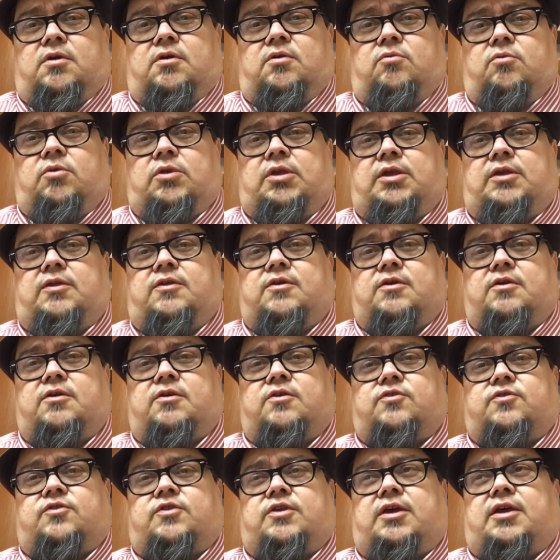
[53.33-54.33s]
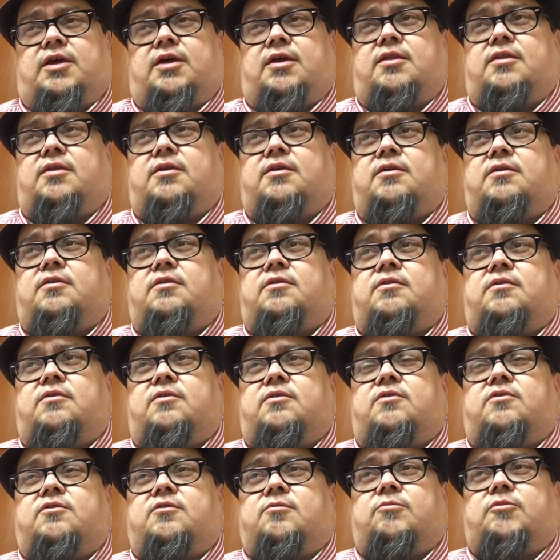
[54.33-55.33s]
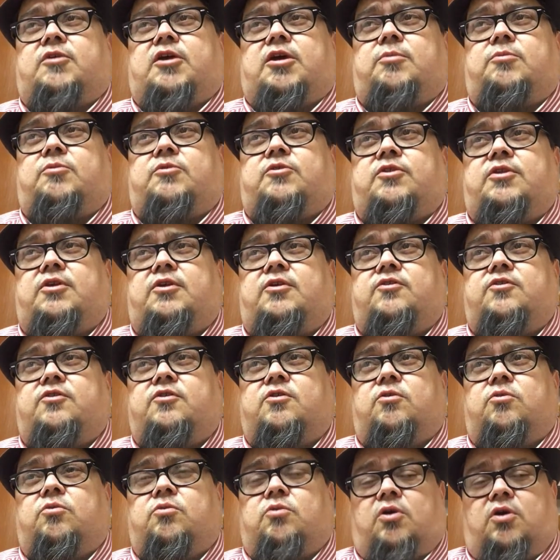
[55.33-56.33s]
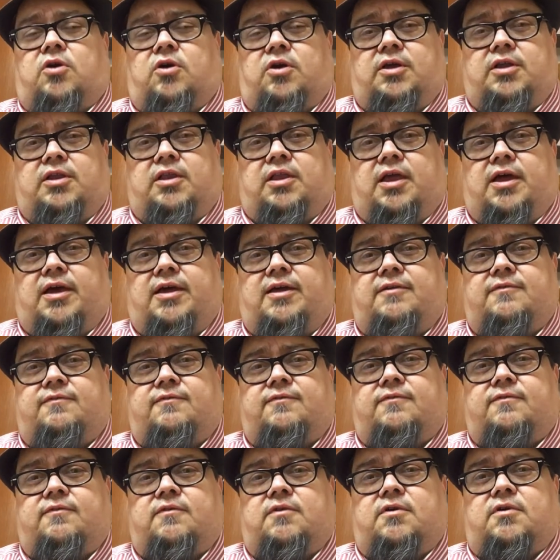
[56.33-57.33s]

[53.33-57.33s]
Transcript: We need to understand that sometimes things go wrong in life.